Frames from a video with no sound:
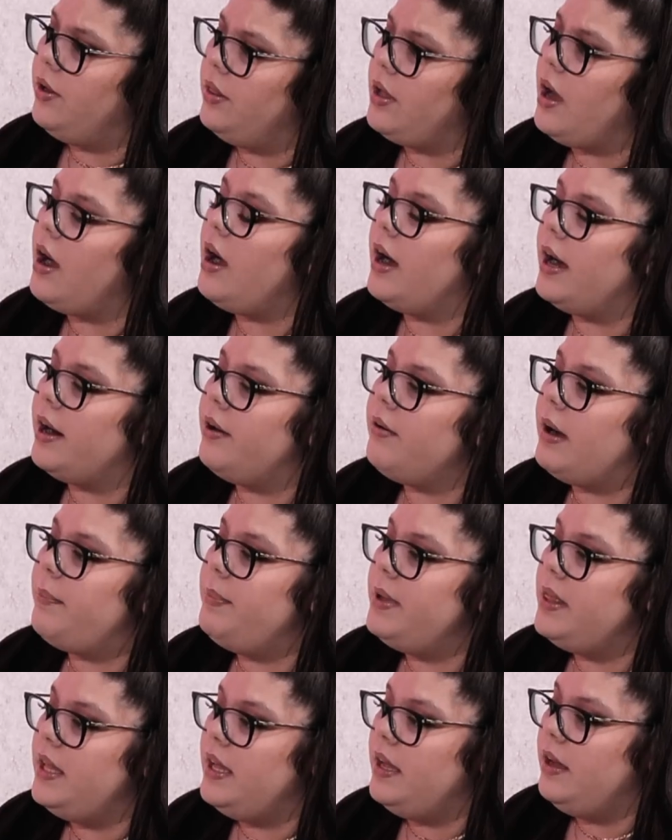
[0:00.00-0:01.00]
the higher up
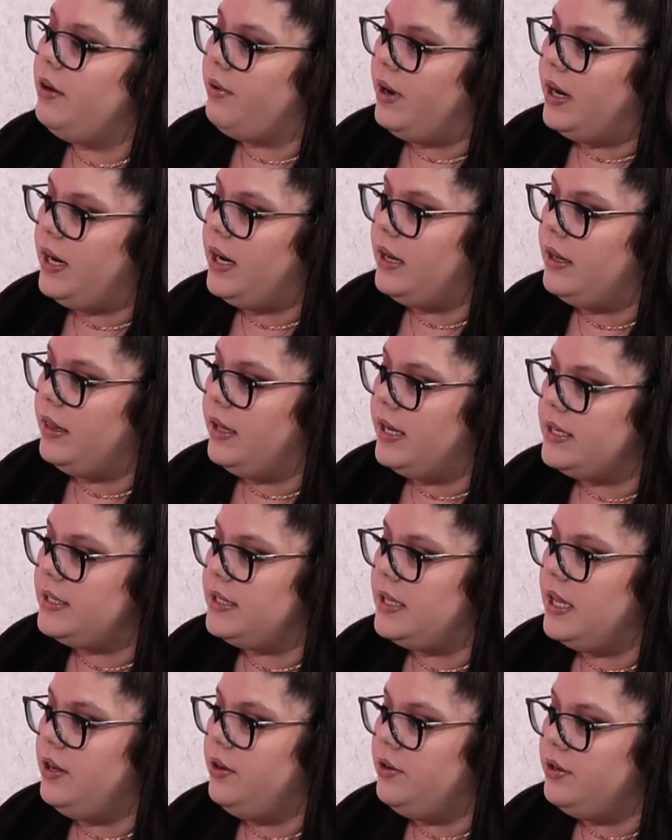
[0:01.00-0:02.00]
in the ingredient
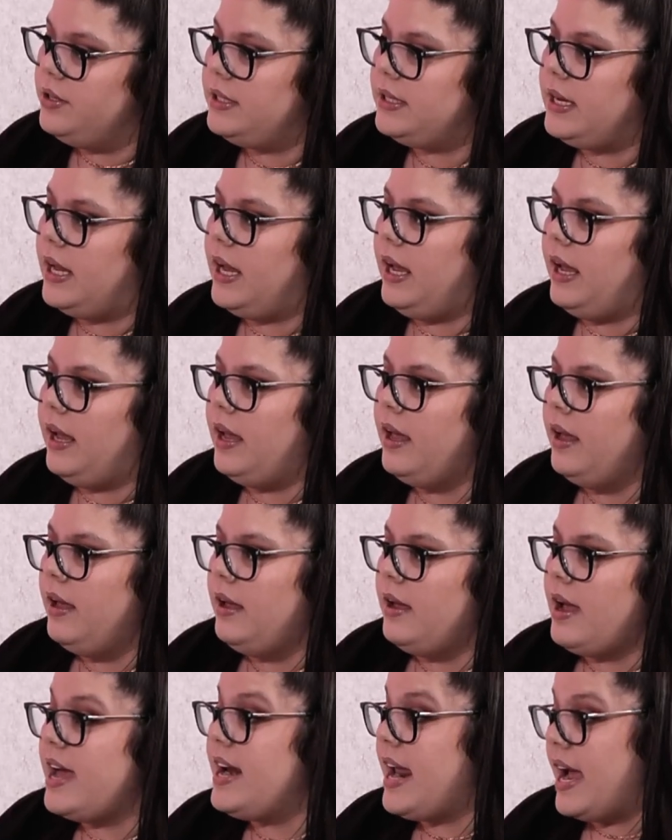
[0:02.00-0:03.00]
list that you see
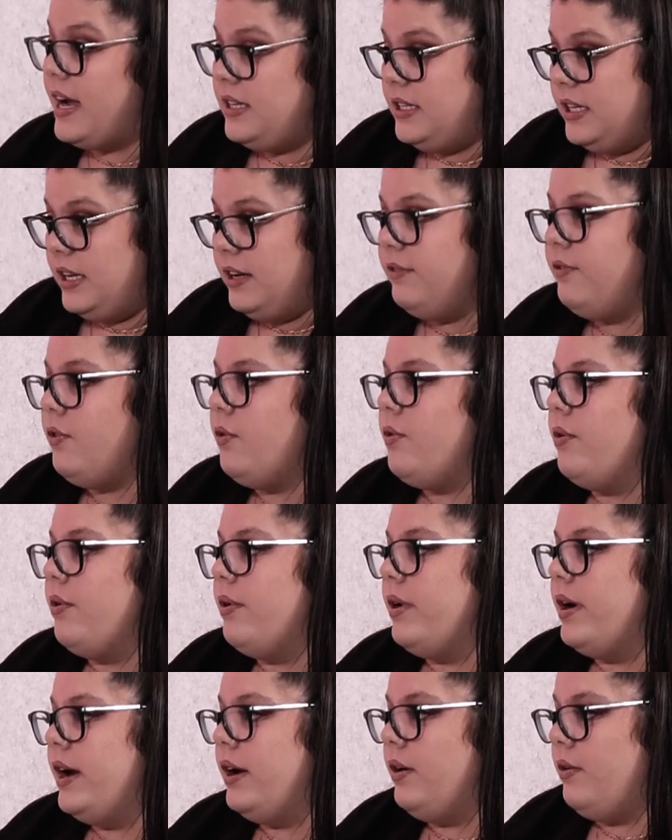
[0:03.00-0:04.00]
an active
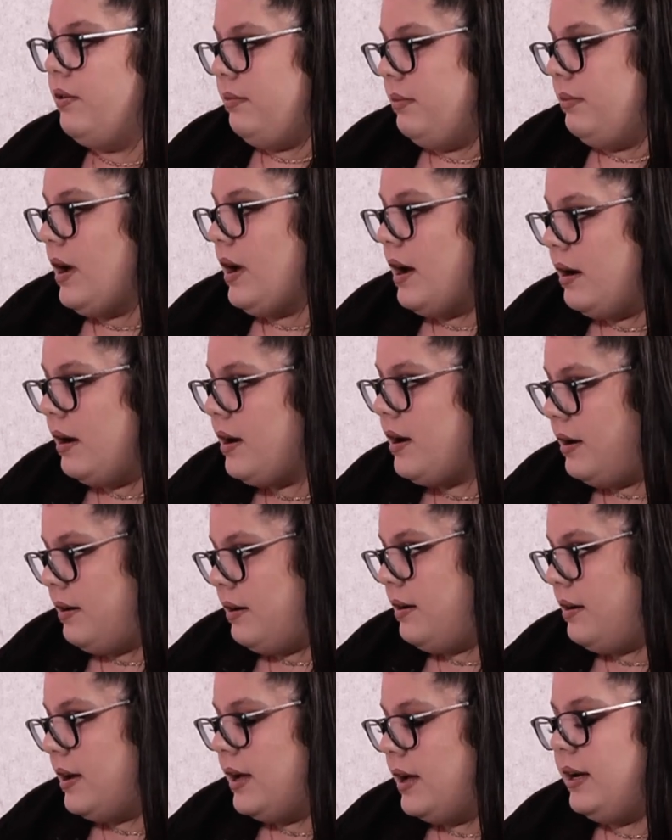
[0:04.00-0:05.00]
or
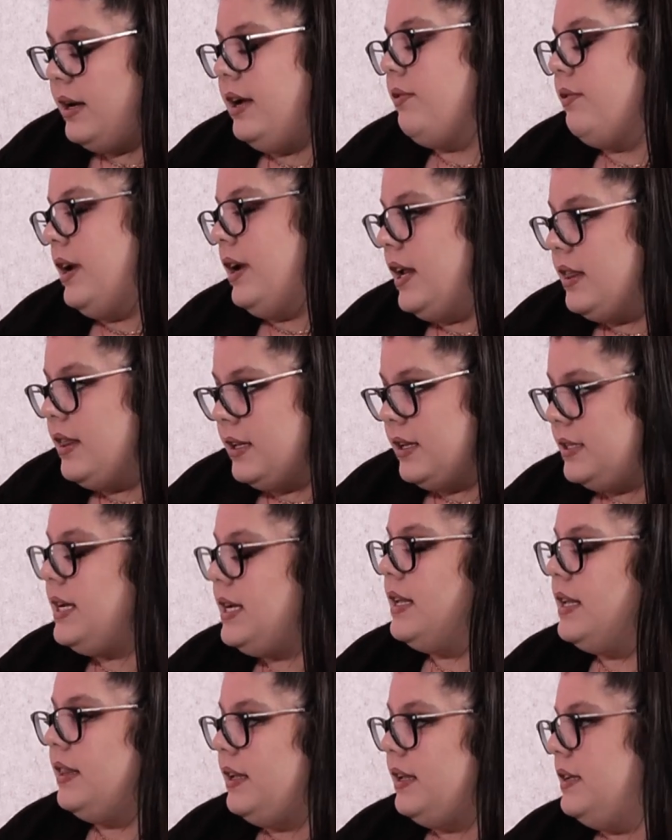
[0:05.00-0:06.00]
an ingredient that's
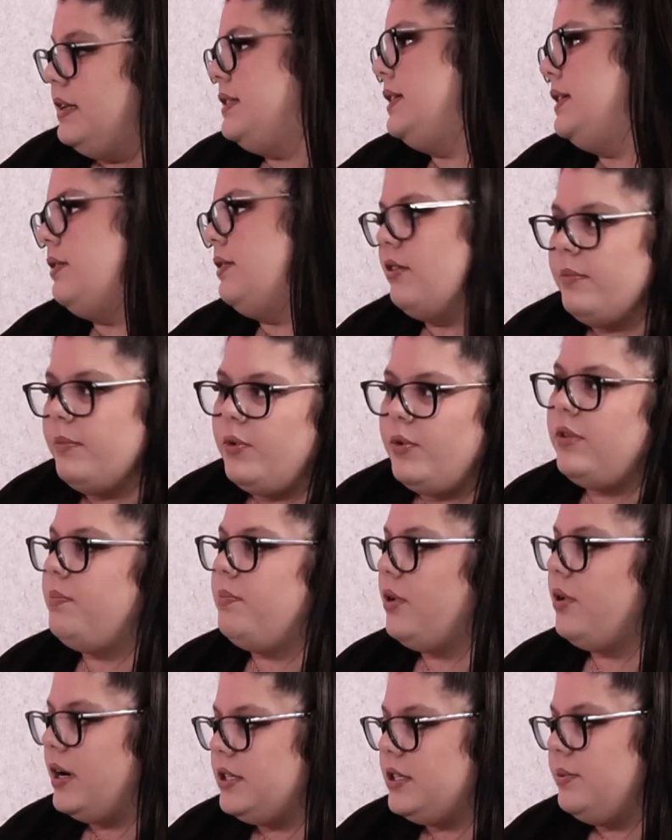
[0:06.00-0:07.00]
in the serum or the
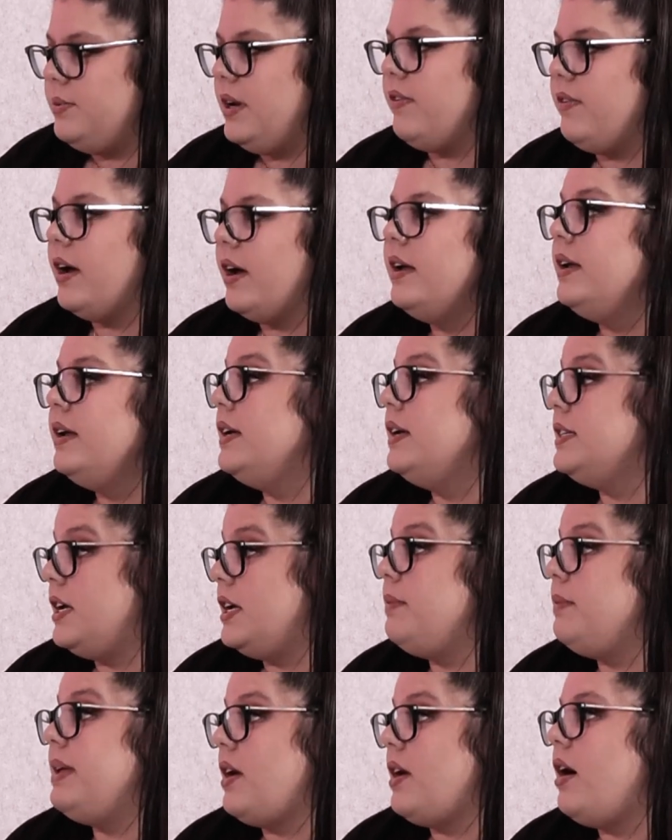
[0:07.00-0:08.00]
product or whatever is going
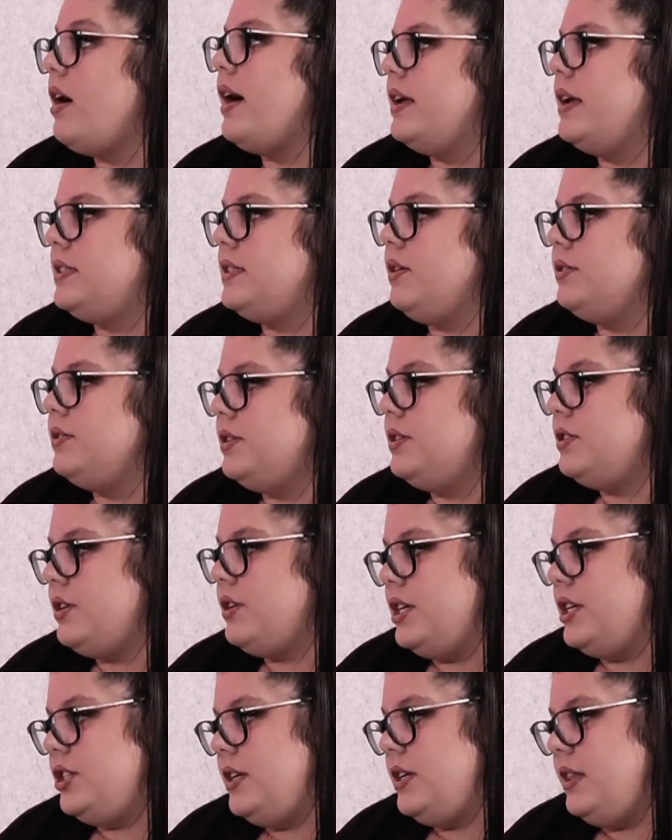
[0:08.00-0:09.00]
to be the highest
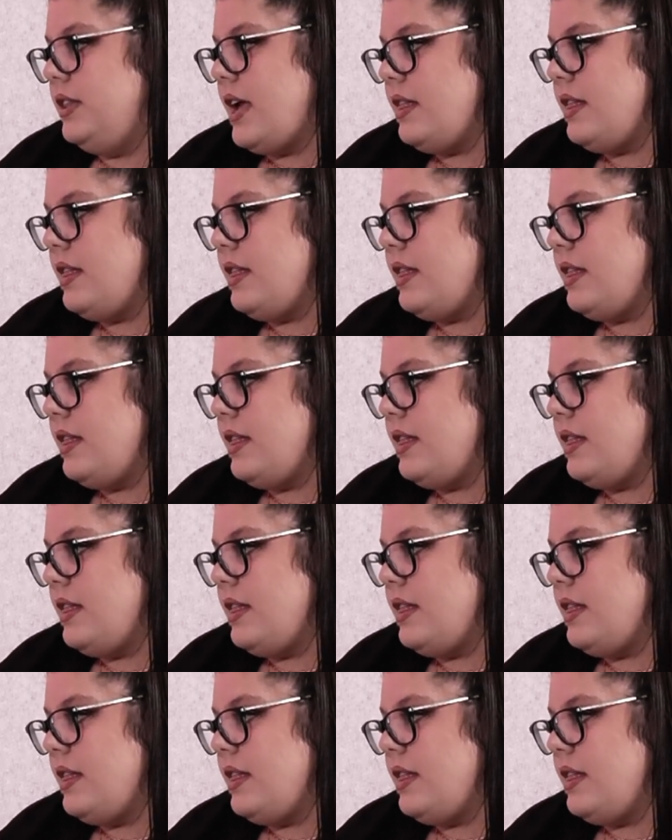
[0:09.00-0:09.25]
concentration in that